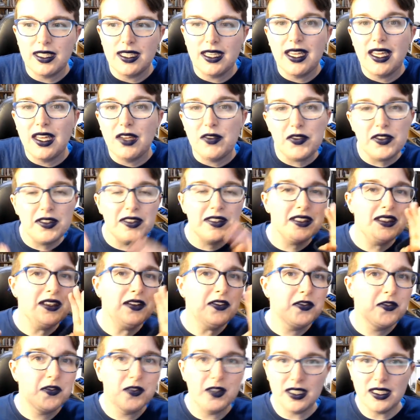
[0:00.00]
If it's in the
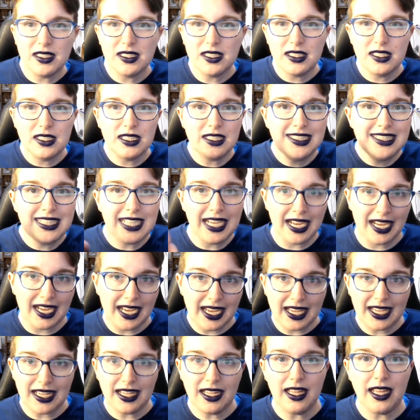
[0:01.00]
fantasy
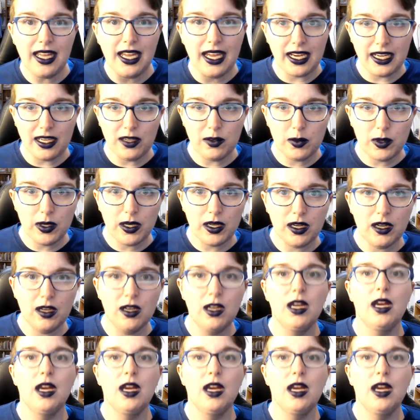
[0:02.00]
tag anywhere,